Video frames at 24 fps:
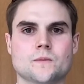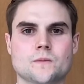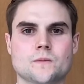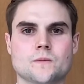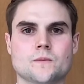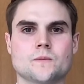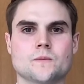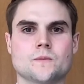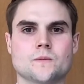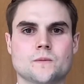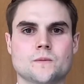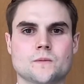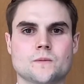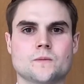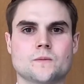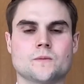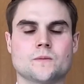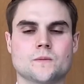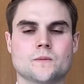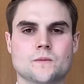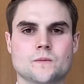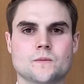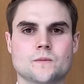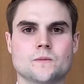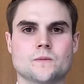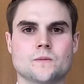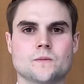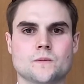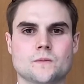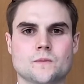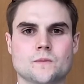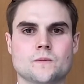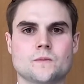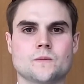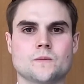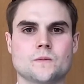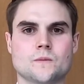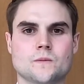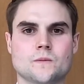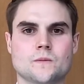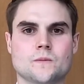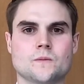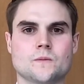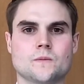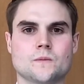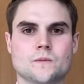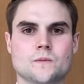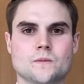
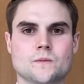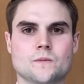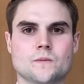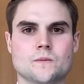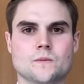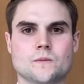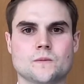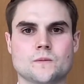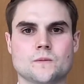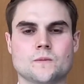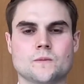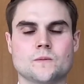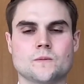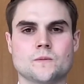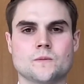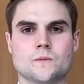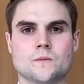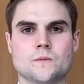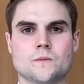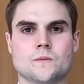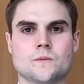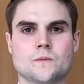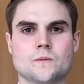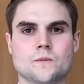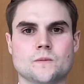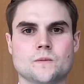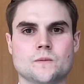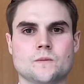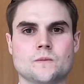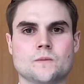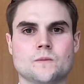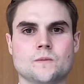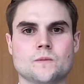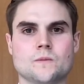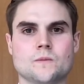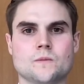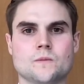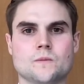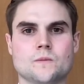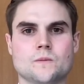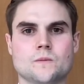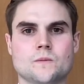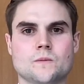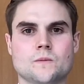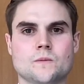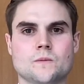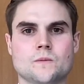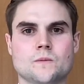
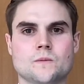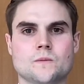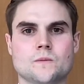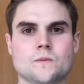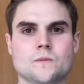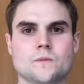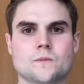The person shown says nothing.